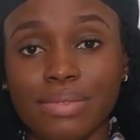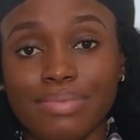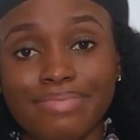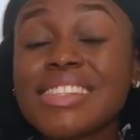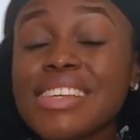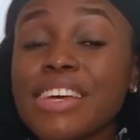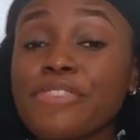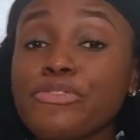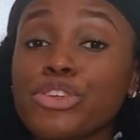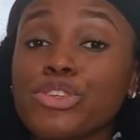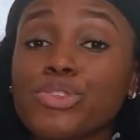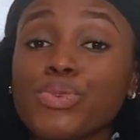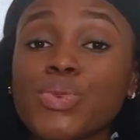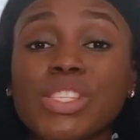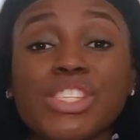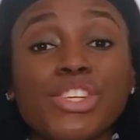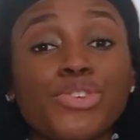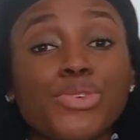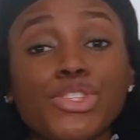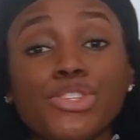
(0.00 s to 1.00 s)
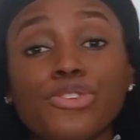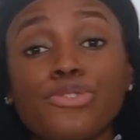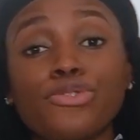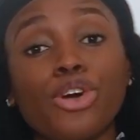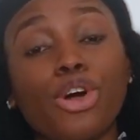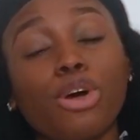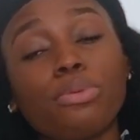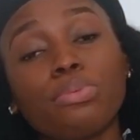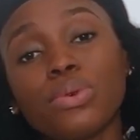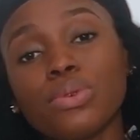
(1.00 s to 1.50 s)
Interviews with series
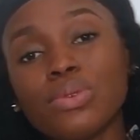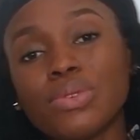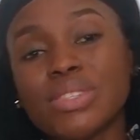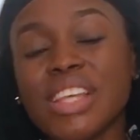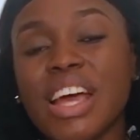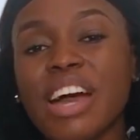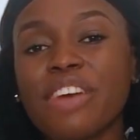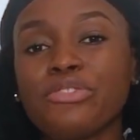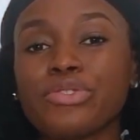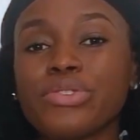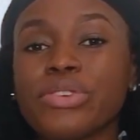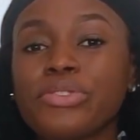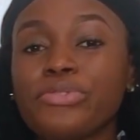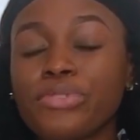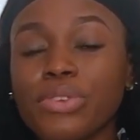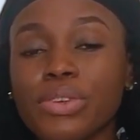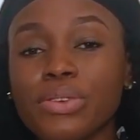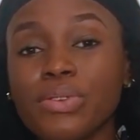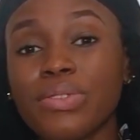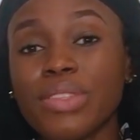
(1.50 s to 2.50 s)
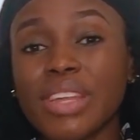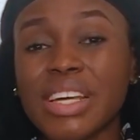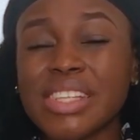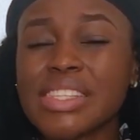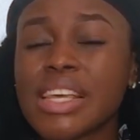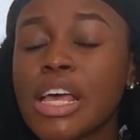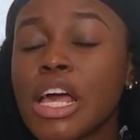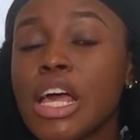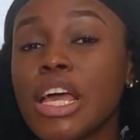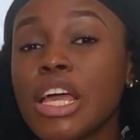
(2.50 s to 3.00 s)
of couples have revealed
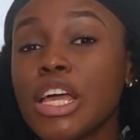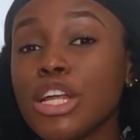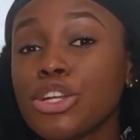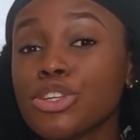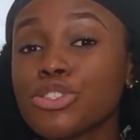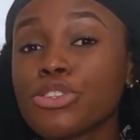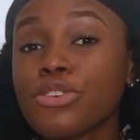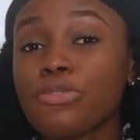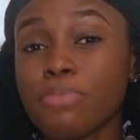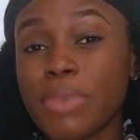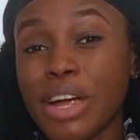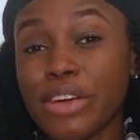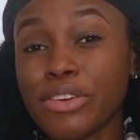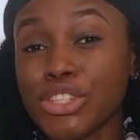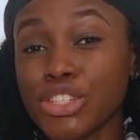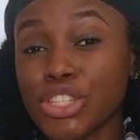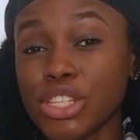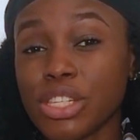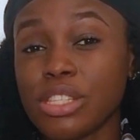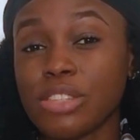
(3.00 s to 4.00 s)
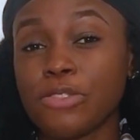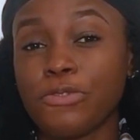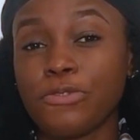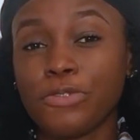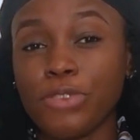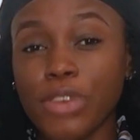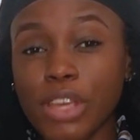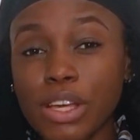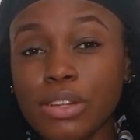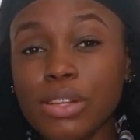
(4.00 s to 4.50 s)
that a lot of marriages
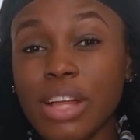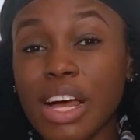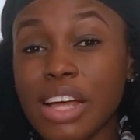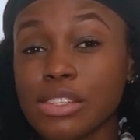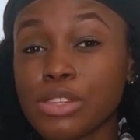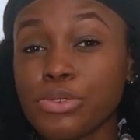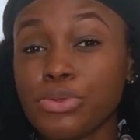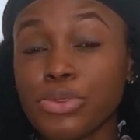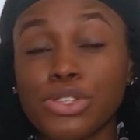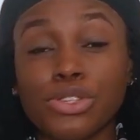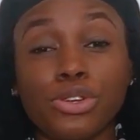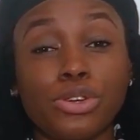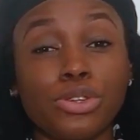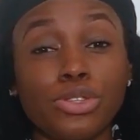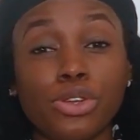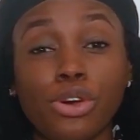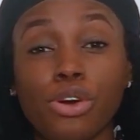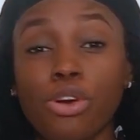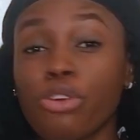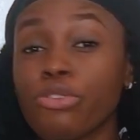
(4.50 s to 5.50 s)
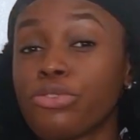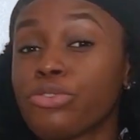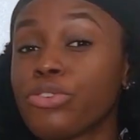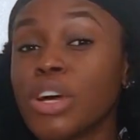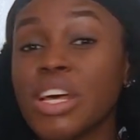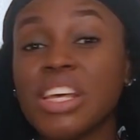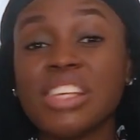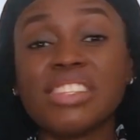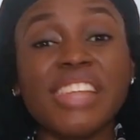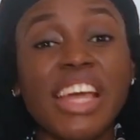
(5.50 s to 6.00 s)
fail as a result of
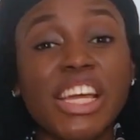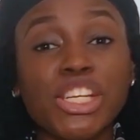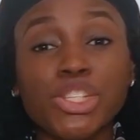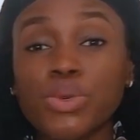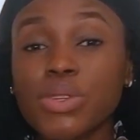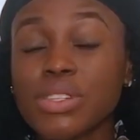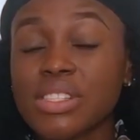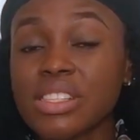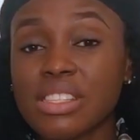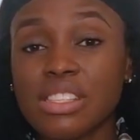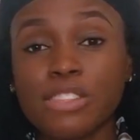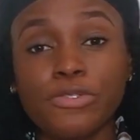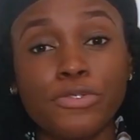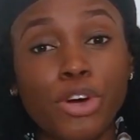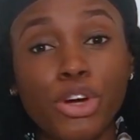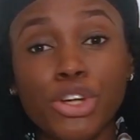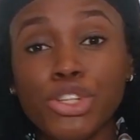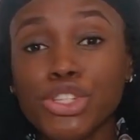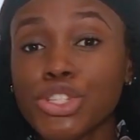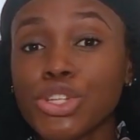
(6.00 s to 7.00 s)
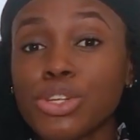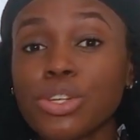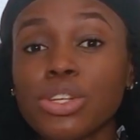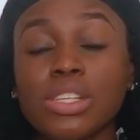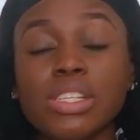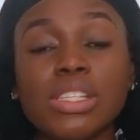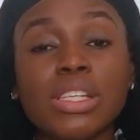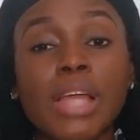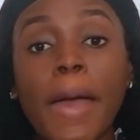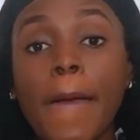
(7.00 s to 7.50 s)
sexual
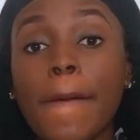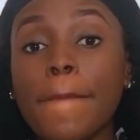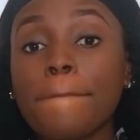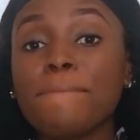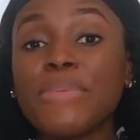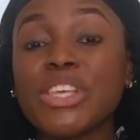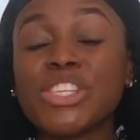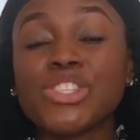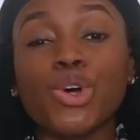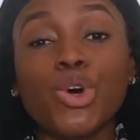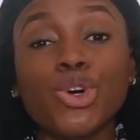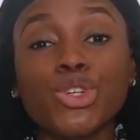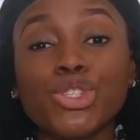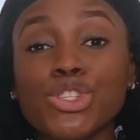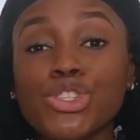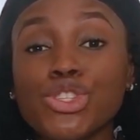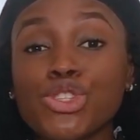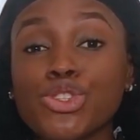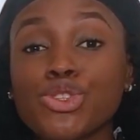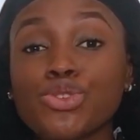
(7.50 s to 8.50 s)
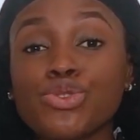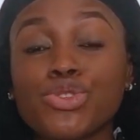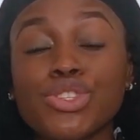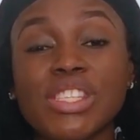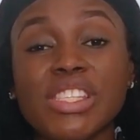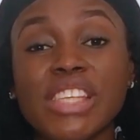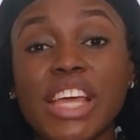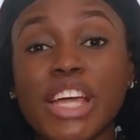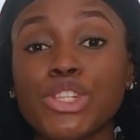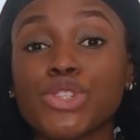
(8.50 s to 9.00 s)
dysfunction, misunderstood
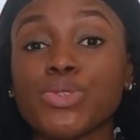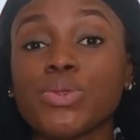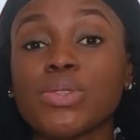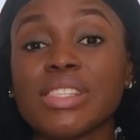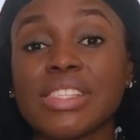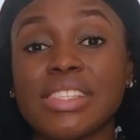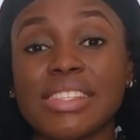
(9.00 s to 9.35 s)
sexual